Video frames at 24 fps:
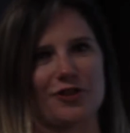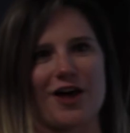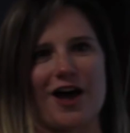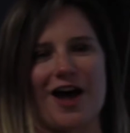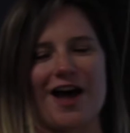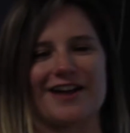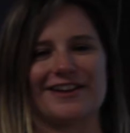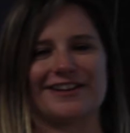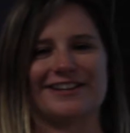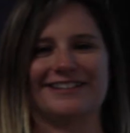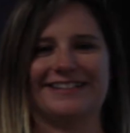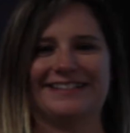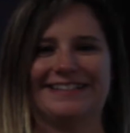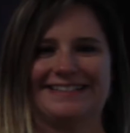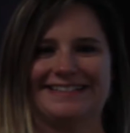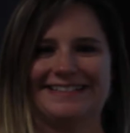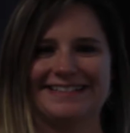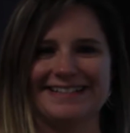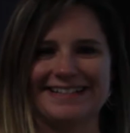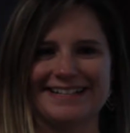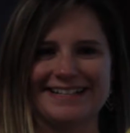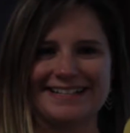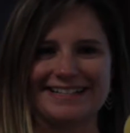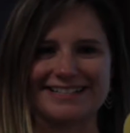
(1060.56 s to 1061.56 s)
that
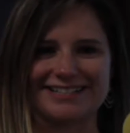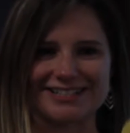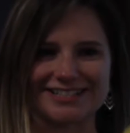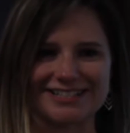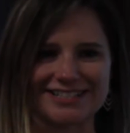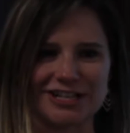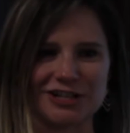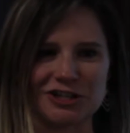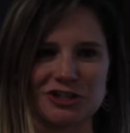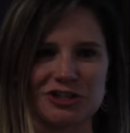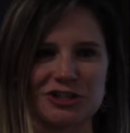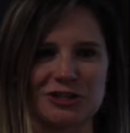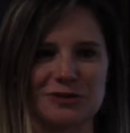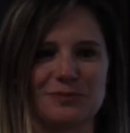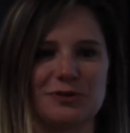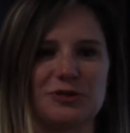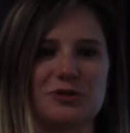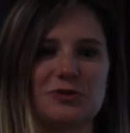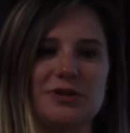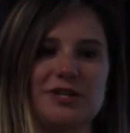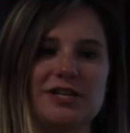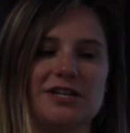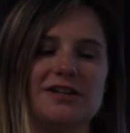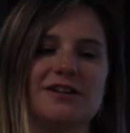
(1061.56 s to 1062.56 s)
distinction
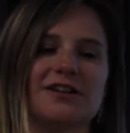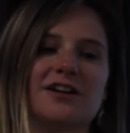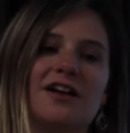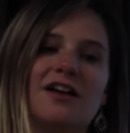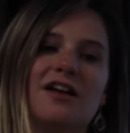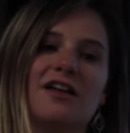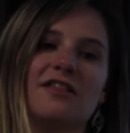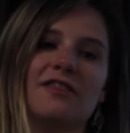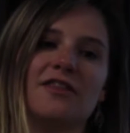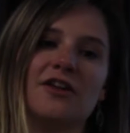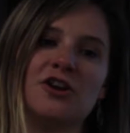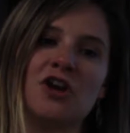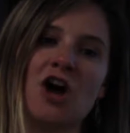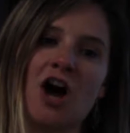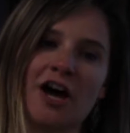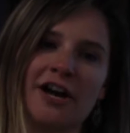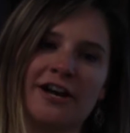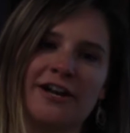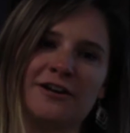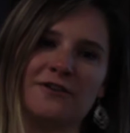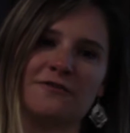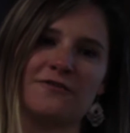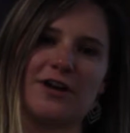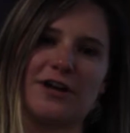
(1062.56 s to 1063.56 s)
between the
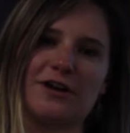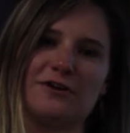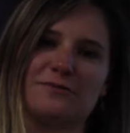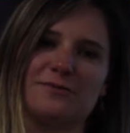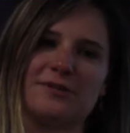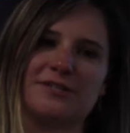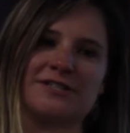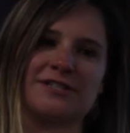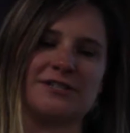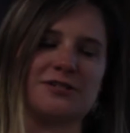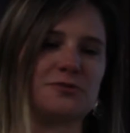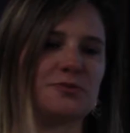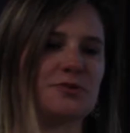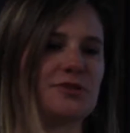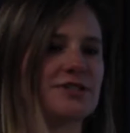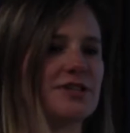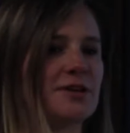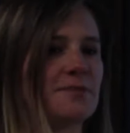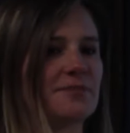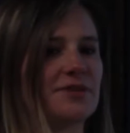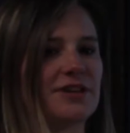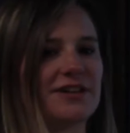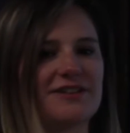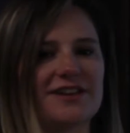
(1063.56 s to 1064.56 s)
non-innovative business was
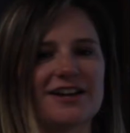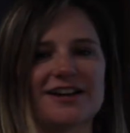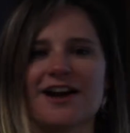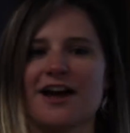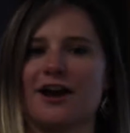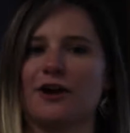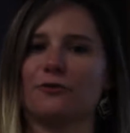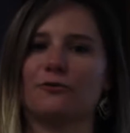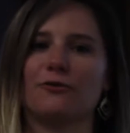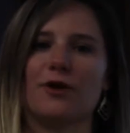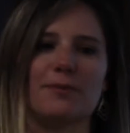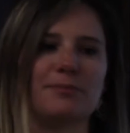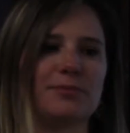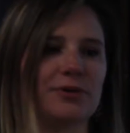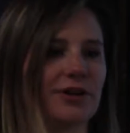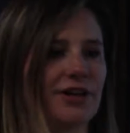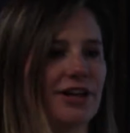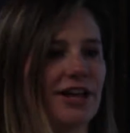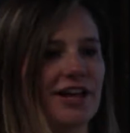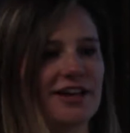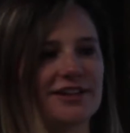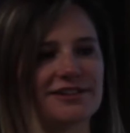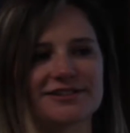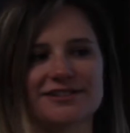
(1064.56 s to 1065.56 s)
something that kind of
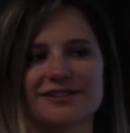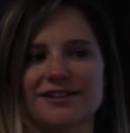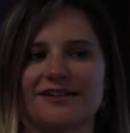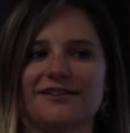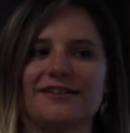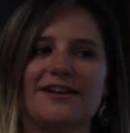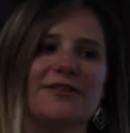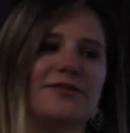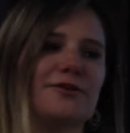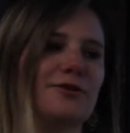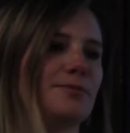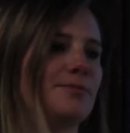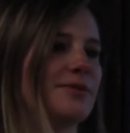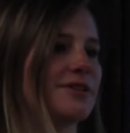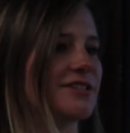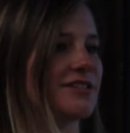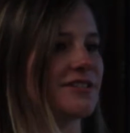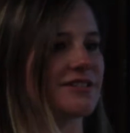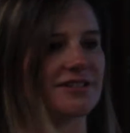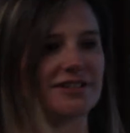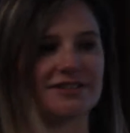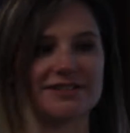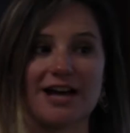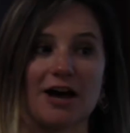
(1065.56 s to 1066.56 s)
replicates another
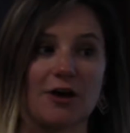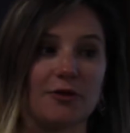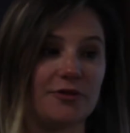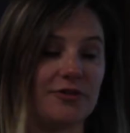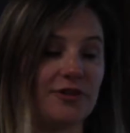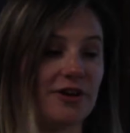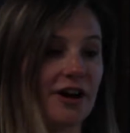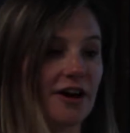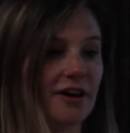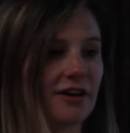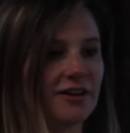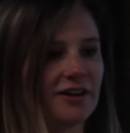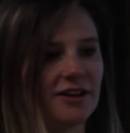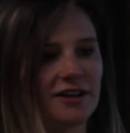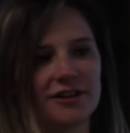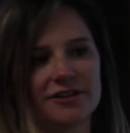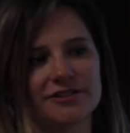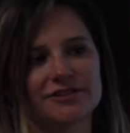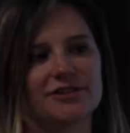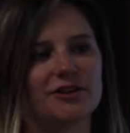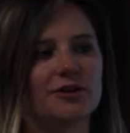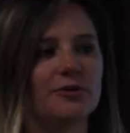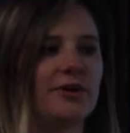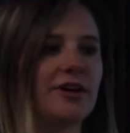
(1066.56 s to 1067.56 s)
business that's out there.
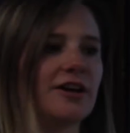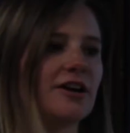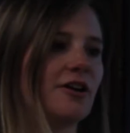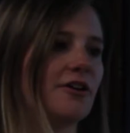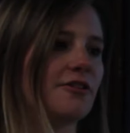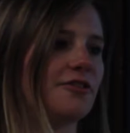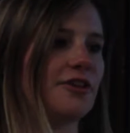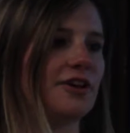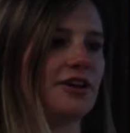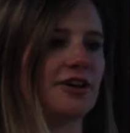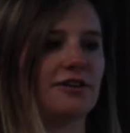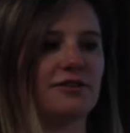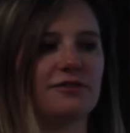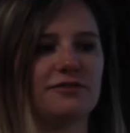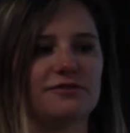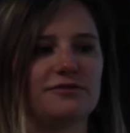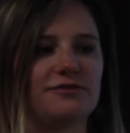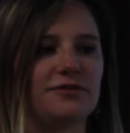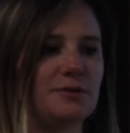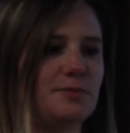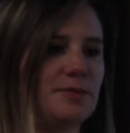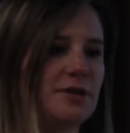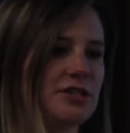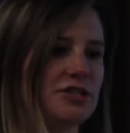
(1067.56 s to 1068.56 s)
So we can all think
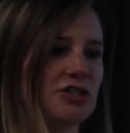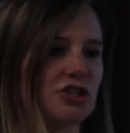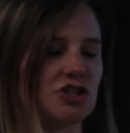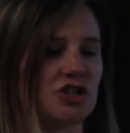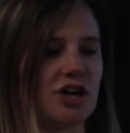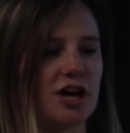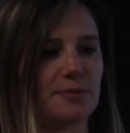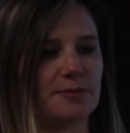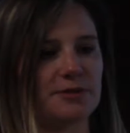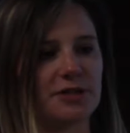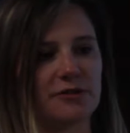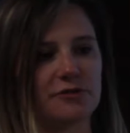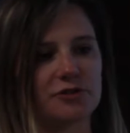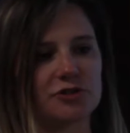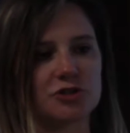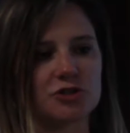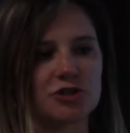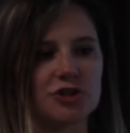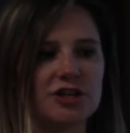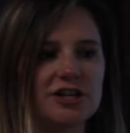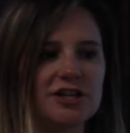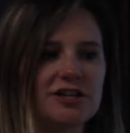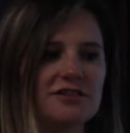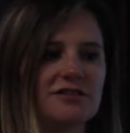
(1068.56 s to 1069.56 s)
of the pizza shop down the
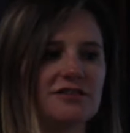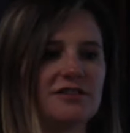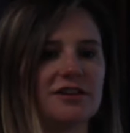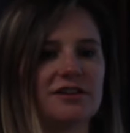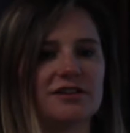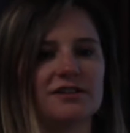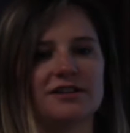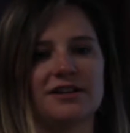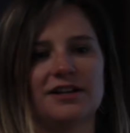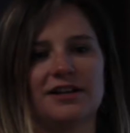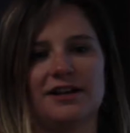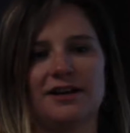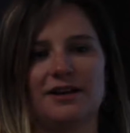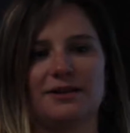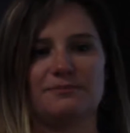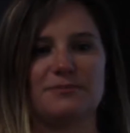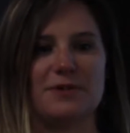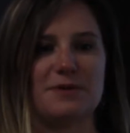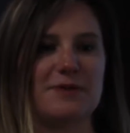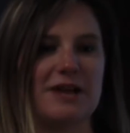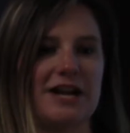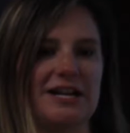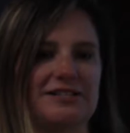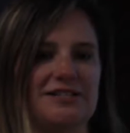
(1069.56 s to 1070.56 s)
street that
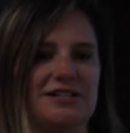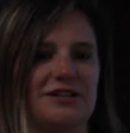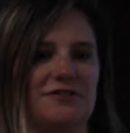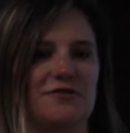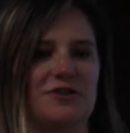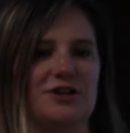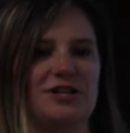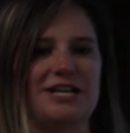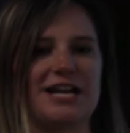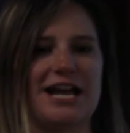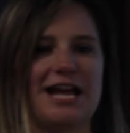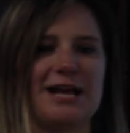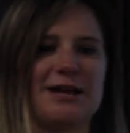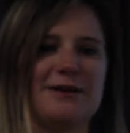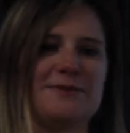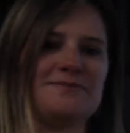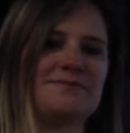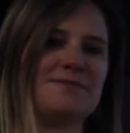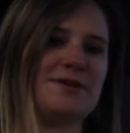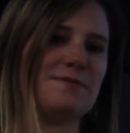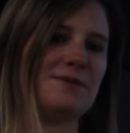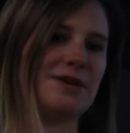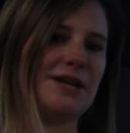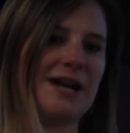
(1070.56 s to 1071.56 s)
maybe it has a different
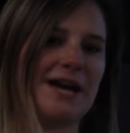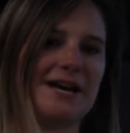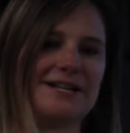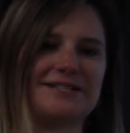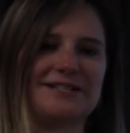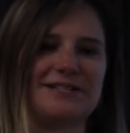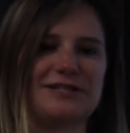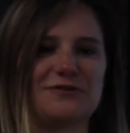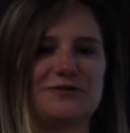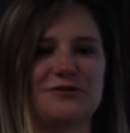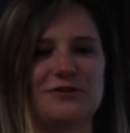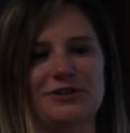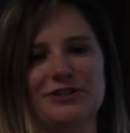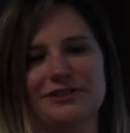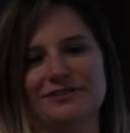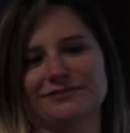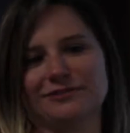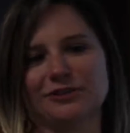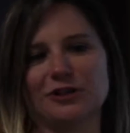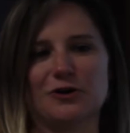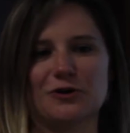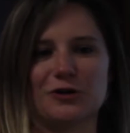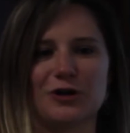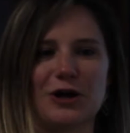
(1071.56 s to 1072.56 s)
name, maybe it has a
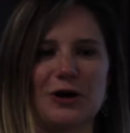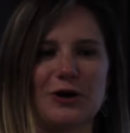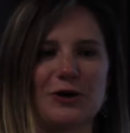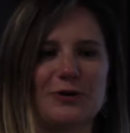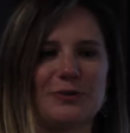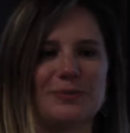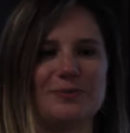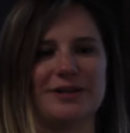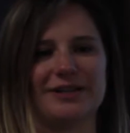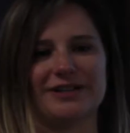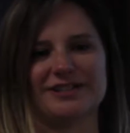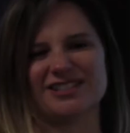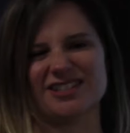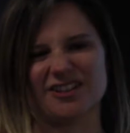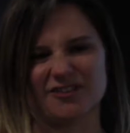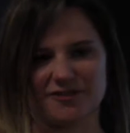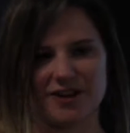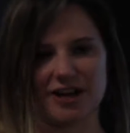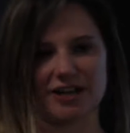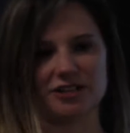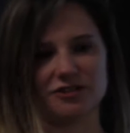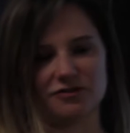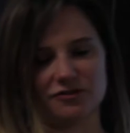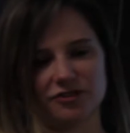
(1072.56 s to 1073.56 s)
different logo, but it's
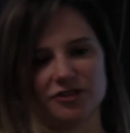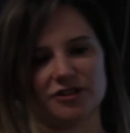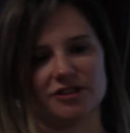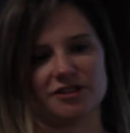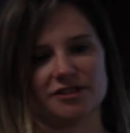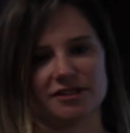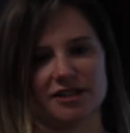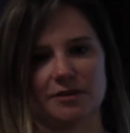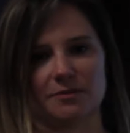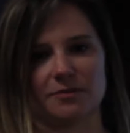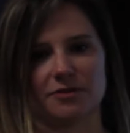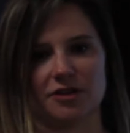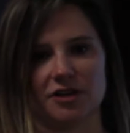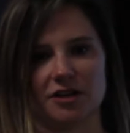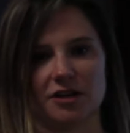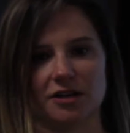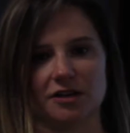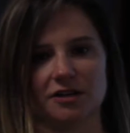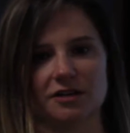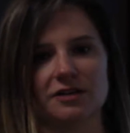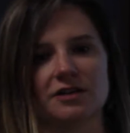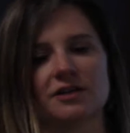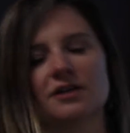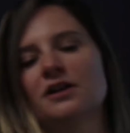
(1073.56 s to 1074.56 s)
effectively the same
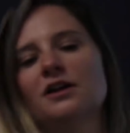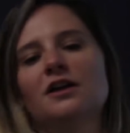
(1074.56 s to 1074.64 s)
thing,